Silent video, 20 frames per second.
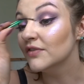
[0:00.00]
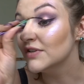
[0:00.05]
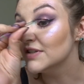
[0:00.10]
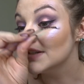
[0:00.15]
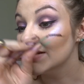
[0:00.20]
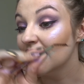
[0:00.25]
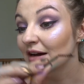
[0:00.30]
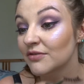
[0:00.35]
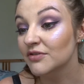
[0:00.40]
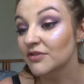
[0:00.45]
If
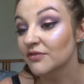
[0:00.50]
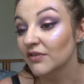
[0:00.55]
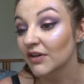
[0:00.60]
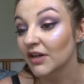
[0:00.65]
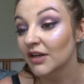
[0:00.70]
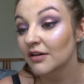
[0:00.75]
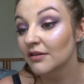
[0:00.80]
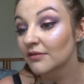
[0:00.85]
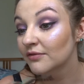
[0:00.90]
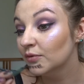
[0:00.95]
it's out of
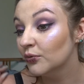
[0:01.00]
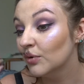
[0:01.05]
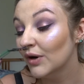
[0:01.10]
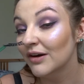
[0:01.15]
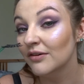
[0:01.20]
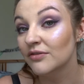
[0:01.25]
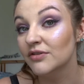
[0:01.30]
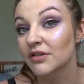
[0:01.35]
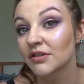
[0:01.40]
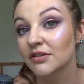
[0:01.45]
love or
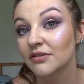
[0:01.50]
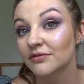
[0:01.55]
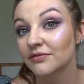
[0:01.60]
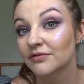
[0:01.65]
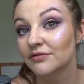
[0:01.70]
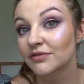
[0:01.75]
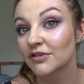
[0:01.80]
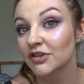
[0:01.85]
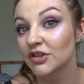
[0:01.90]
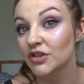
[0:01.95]
out
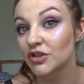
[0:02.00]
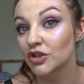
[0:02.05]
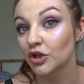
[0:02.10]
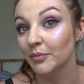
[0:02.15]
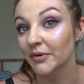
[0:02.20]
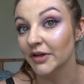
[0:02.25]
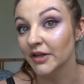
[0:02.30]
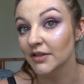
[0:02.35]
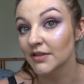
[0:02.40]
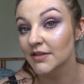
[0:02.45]
of
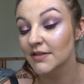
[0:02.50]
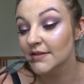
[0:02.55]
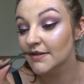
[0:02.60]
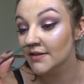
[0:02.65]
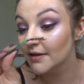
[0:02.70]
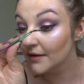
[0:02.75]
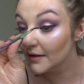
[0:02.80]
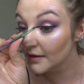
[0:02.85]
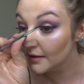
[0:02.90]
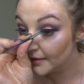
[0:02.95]

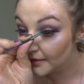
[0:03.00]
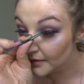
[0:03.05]
dominance.